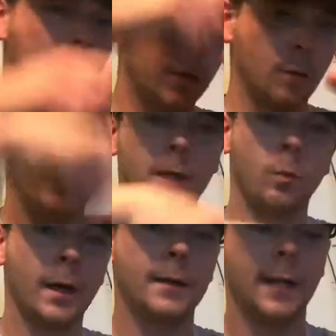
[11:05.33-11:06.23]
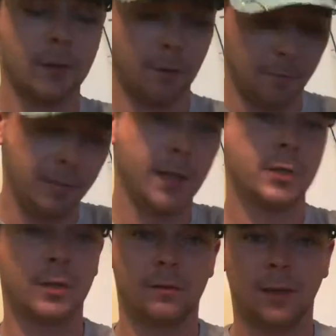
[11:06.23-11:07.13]
little bitty weight down to the fish
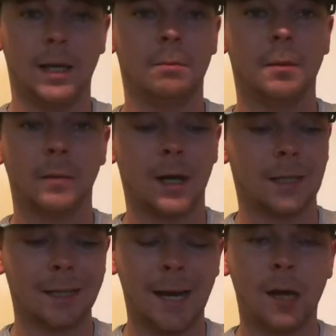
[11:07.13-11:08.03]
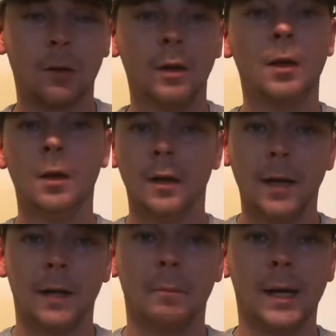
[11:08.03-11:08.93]
just to keep him kind of down
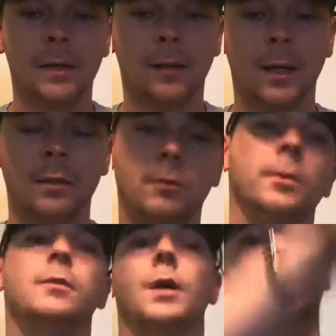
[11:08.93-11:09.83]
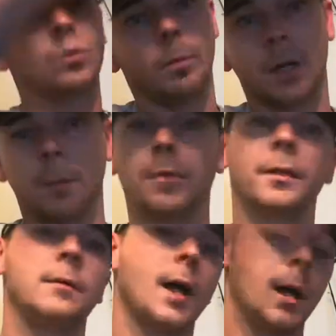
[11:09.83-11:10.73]
and maintained so he's not swimming up at the
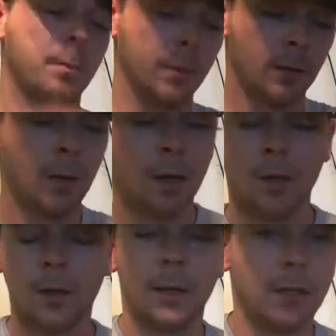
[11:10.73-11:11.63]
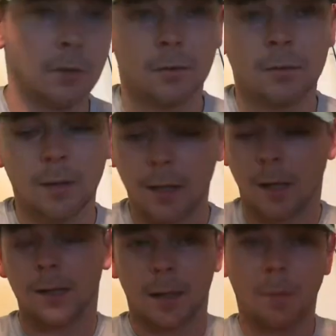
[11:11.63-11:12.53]
top. And
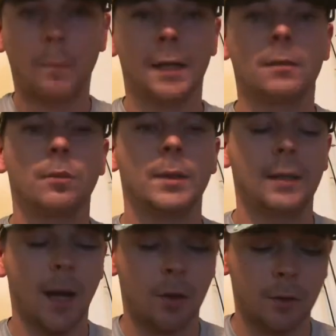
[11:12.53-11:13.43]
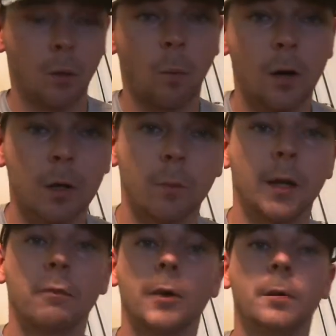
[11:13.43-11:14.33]
I like my baits to be down in the water
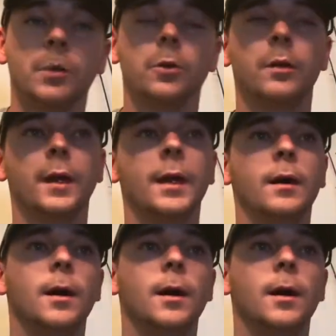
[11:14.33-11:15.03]
whenever I'm doing that.